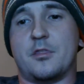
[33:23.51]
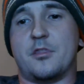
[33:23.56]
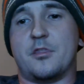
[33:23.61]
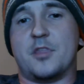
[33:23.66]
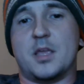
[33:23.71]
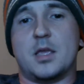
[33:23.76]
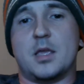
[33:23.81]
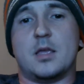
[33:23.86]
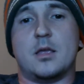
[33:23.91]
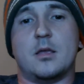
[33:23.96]

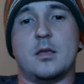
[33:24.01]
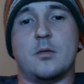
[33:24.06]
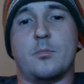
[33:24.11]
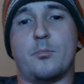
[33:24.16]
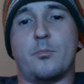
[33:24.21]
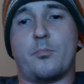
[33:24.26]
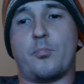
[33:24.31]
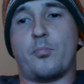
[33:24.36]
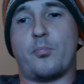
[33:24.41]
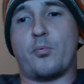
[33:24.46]
the
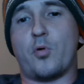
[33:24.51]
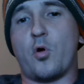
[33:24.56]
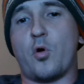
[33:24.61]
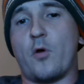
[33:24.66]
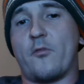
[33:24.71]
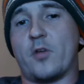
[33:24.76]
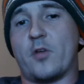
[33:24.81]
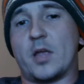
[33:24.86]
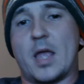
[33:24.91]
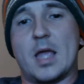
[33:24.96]

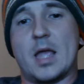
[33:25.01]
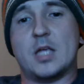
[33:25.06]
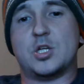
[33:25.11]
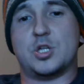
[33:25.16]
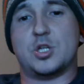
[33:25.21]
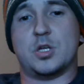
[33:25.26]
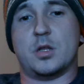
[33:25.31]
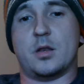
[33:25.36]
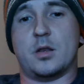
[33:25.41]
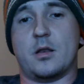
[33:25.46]

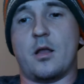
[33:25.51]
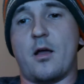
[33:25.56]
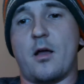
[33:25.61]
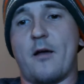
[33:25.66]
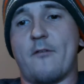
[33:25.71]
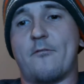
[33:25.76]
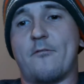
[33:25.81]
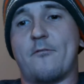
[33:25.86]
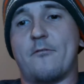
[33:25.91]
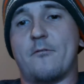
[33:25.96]
provocation
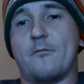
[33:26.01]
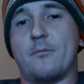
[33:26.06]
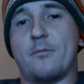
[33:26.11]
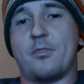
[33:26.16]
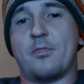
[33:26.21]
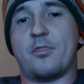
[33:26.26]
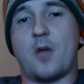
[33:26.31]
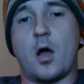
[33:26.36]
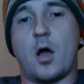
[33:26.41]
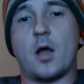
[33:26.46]
of
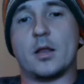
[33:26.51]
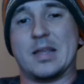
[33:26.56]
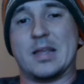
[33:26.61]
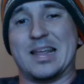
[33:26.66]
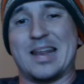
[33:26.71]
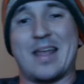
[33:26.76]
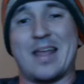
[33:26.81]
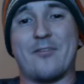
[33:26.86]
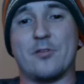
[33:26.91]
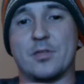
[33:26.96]
thought
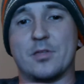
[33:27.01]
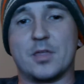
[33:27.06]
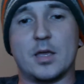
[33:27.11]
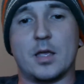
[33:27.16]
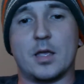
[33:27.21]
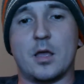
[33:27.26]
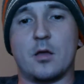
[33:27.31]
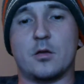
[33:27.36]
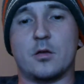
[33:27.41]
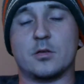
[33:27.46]
in
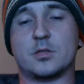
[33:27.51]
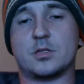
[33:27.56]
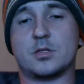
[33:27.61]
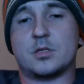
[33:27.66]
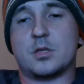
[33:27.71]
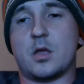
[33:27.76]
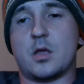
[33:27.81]
everything else.